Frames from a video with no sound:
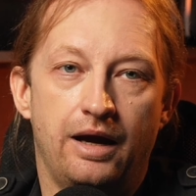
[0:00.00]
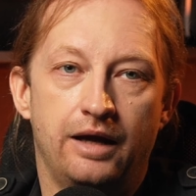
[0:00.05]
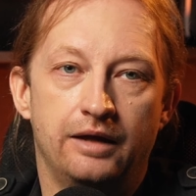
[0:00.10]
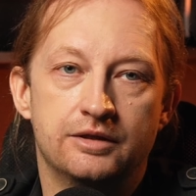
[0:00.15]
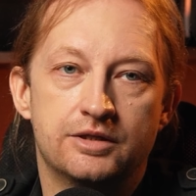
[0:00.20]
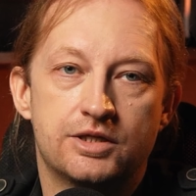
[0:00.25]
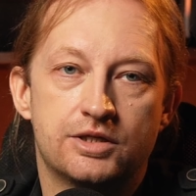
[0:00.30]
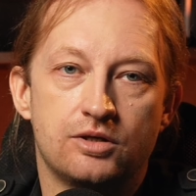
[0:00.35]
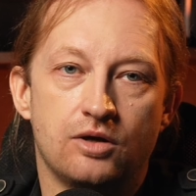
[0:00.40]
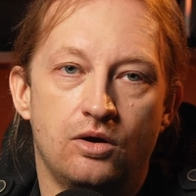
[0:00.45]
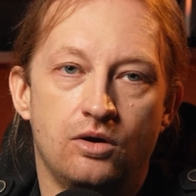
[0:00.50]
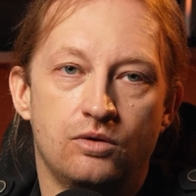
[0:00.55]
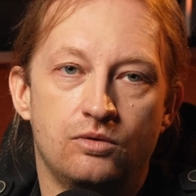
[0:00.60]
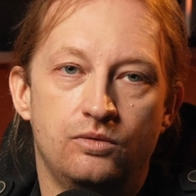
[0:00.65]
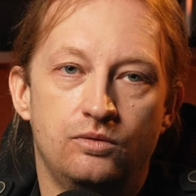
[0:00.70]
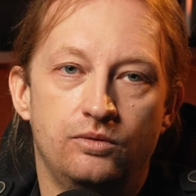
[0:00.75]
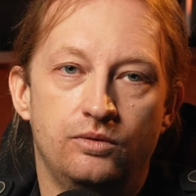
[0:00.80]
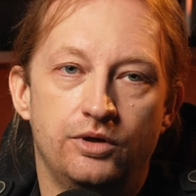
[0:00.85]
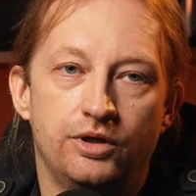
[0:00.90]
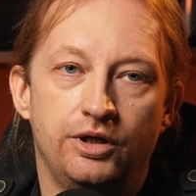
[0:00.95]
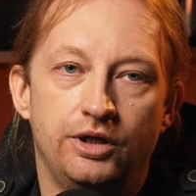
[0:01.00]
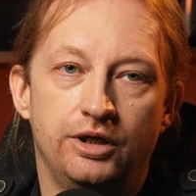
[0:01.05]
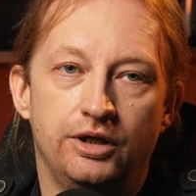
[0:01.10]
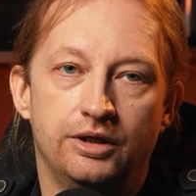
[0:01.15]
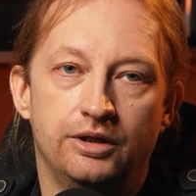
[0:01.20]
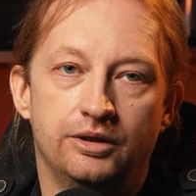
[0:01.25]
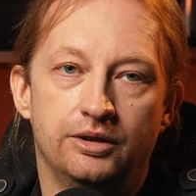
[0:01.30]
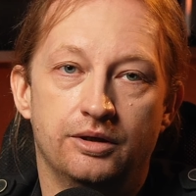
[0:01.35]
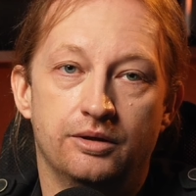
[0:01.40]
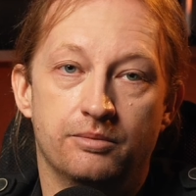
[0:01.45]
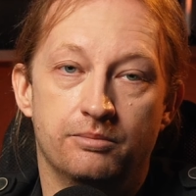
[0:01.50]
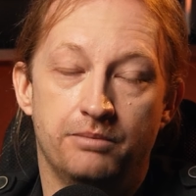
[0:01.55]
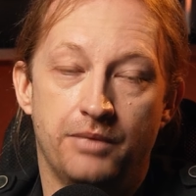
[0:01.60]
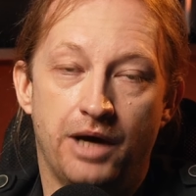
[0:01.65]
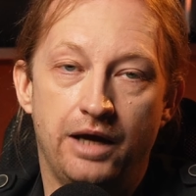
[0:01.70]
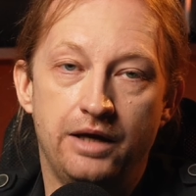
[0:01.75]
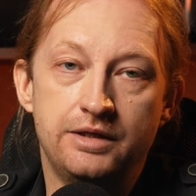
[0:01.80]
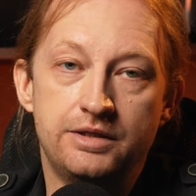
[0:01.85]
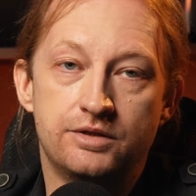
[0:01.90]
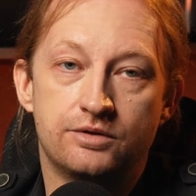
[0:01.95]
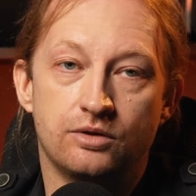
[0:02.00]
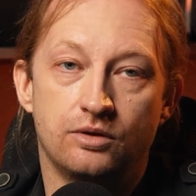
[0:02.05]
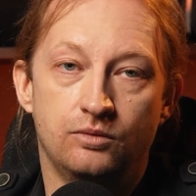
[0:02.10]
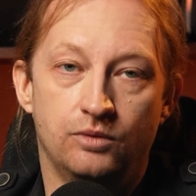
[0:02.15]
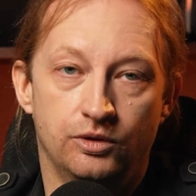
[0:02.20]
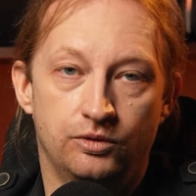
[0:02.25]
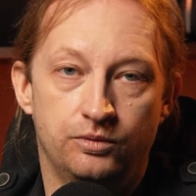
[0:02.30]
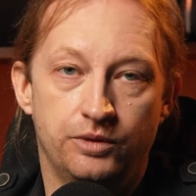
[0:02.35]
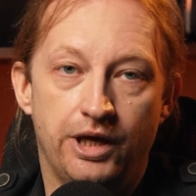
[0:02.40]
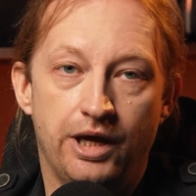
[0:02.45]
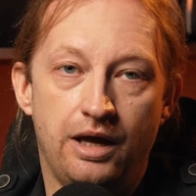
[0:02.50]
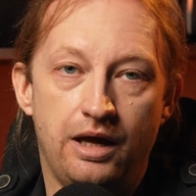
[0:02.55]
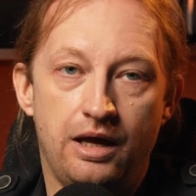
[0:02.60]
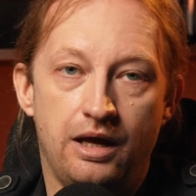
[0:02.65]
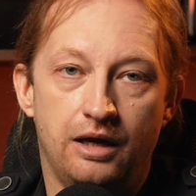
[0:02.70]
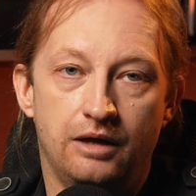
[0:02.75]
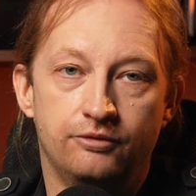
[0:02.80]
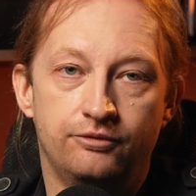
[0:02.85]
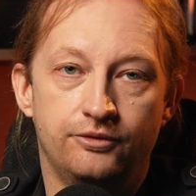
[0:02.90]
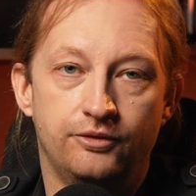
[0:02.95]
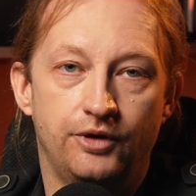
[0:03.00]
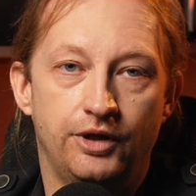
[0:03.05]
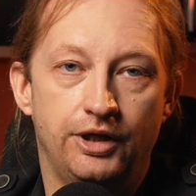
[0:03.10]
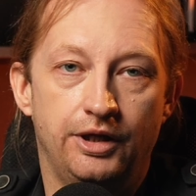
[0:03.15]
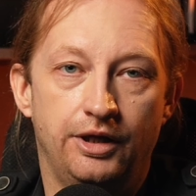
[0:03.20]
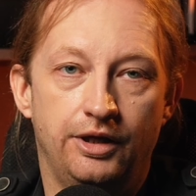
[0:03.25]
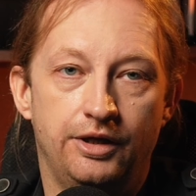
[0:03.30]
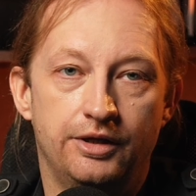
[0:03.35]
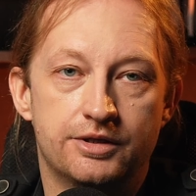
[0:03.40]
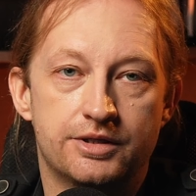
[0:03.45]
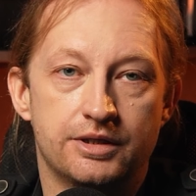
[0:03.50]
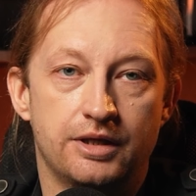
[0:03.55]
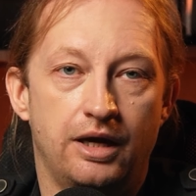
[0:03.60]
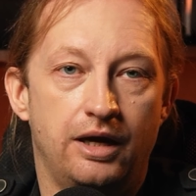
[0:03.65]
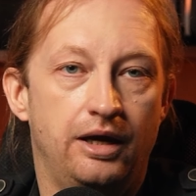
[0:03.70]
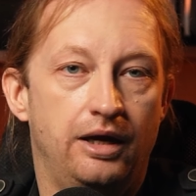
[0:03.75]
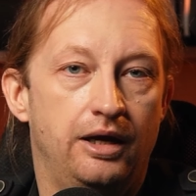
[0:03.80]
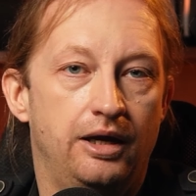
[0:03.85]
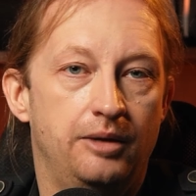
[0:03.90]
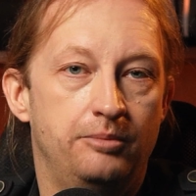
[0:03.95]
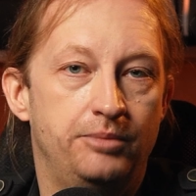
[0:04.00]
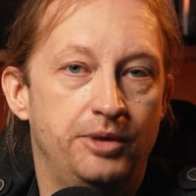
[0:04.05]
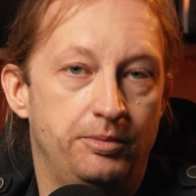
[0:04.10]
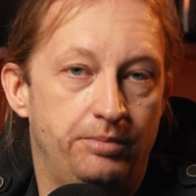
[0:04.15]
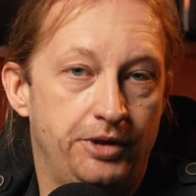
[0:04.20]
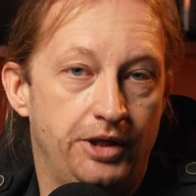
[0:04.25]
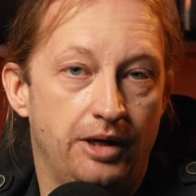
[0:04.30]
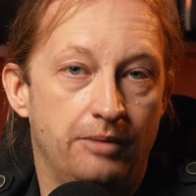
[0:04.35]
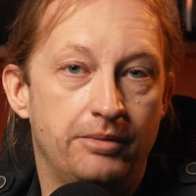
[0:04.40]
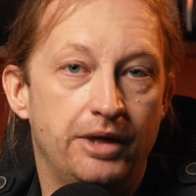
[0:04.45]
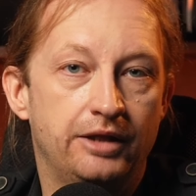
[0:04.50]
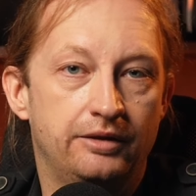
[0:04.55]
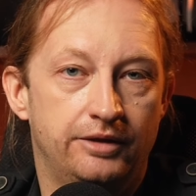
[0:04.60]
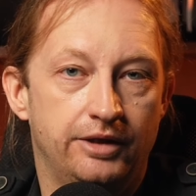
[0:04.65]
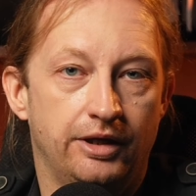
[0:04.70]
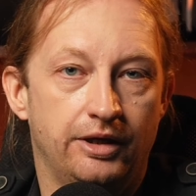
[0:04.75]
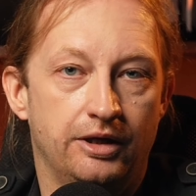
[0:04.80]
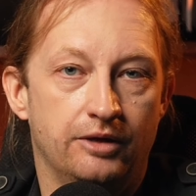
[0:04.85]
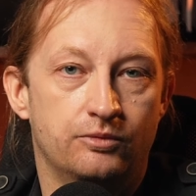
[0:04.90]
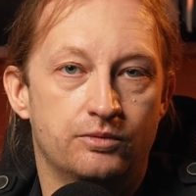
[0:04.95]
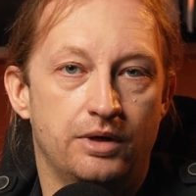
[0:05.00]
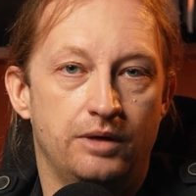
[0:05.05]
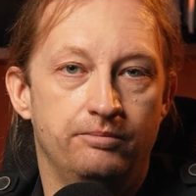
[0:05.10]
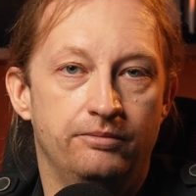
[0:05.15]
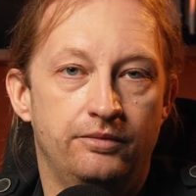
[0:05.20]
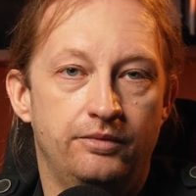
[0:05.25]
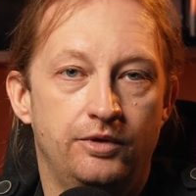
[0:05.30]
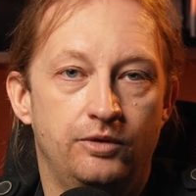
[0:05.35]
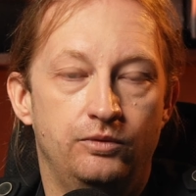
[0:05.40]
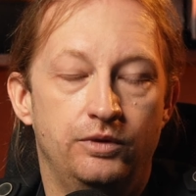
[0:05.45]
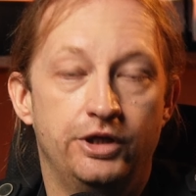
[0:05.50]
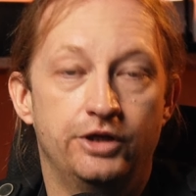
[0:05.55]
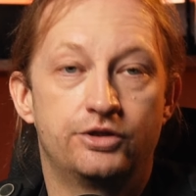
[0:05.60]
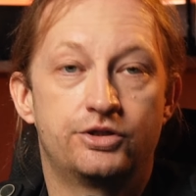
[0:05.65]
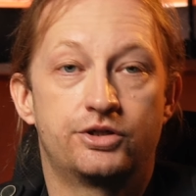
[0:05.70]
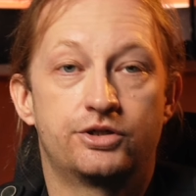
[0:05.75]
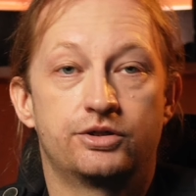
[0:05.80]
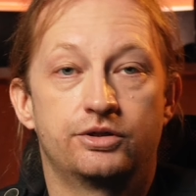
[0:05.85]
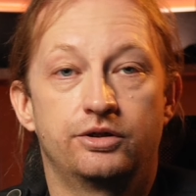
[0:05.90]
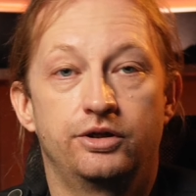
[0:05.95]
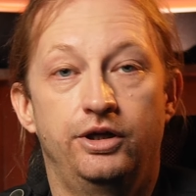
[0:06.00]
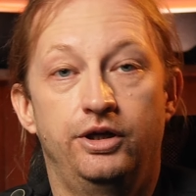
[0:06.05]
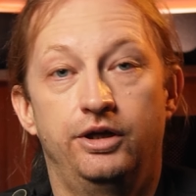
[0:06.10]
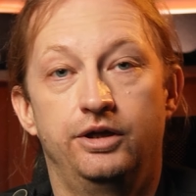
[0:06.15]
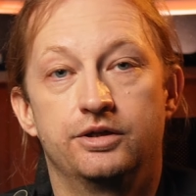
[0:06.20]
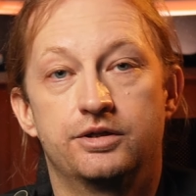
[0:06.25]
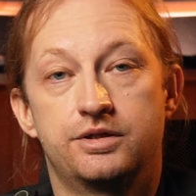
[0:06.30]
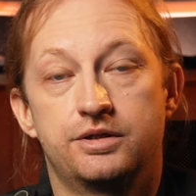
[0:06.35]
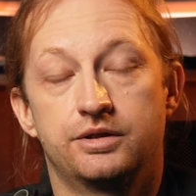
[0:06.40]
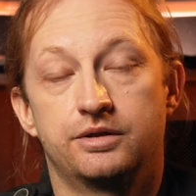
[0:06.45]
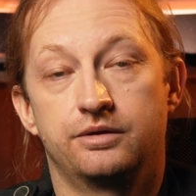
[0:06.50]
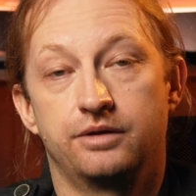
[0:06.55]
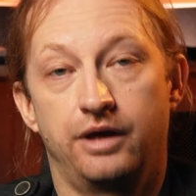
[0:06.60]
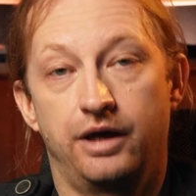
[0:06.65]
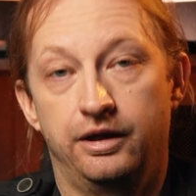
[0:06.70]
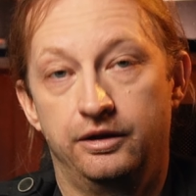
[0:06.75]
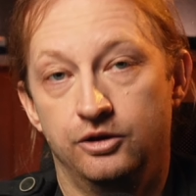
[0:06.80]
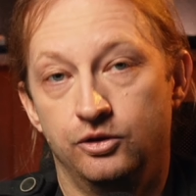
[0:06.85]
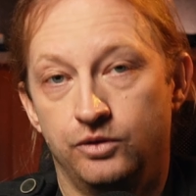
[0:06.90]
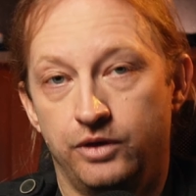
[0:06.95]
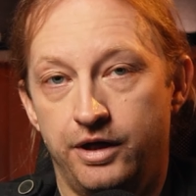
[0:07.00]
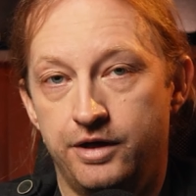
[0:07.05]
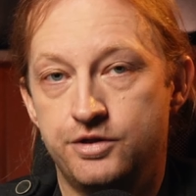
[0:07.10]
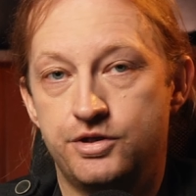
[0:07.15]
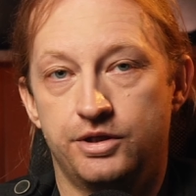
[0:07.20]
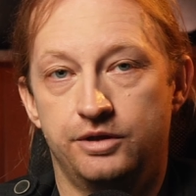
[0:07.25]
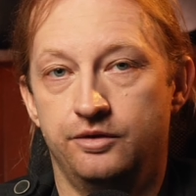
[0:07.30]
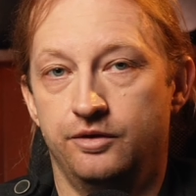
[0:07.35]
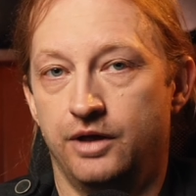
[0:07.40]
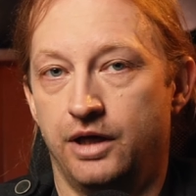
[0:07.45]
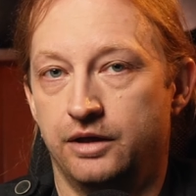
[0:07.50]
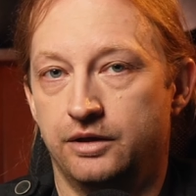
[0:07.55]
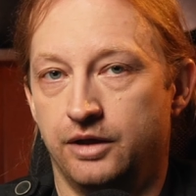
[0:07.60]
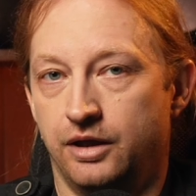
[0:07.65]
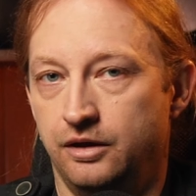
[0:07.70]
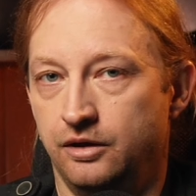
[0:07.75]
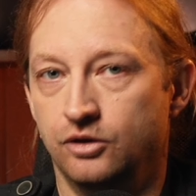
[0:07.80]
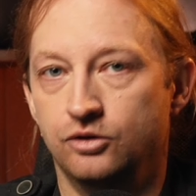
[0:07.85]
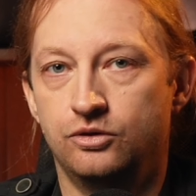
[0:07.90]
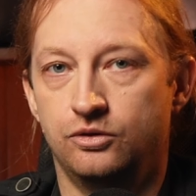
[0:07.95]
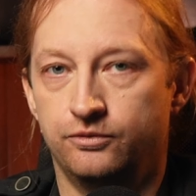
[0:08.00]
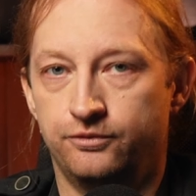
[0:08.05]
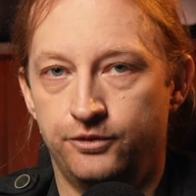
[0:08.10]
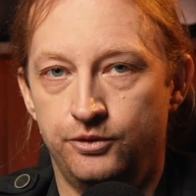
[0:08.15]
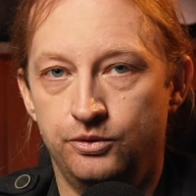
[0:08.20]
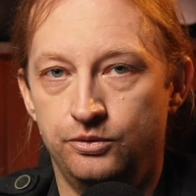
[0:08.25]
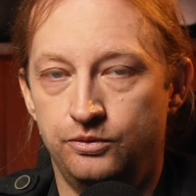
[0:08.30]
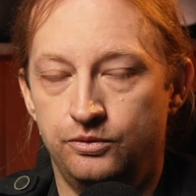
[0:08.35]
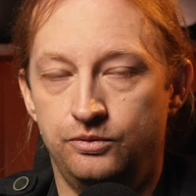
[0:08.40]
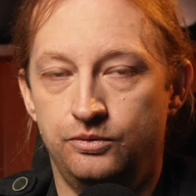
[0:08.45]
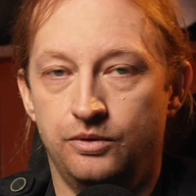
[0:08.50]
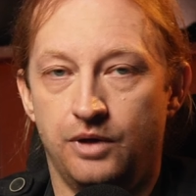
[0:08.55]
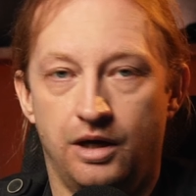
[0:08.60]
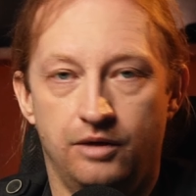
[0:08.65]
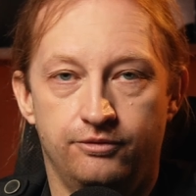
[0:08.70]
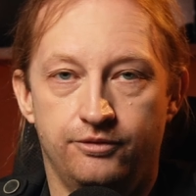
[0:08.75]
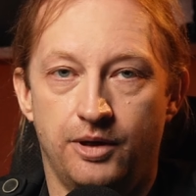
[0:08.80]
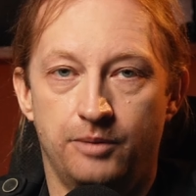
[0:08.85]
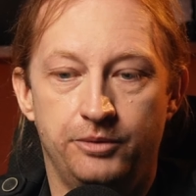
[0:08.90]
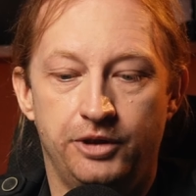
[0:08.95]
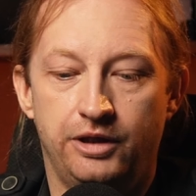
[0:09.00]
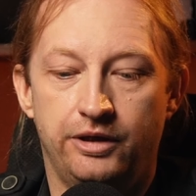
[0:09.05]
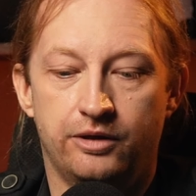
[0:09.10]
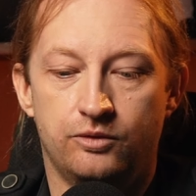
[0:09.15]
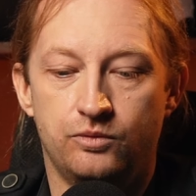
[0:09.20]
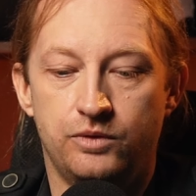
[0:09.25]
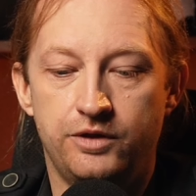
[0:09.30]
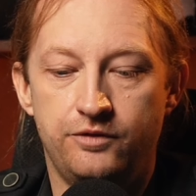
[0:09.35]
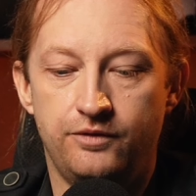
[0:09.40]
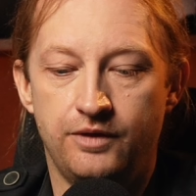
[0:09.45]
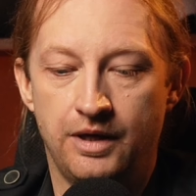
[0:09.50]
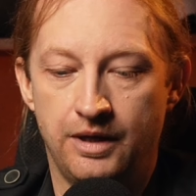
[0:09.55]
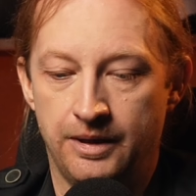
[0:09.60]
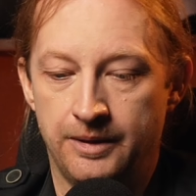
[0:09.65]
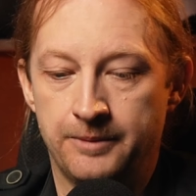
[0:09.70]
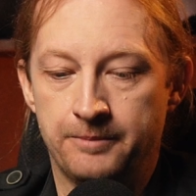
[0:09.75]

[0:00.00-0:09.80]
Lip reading: And so in Maestro, what we have is a BPMN diagram, which is a notation that a lot of you are familiar with.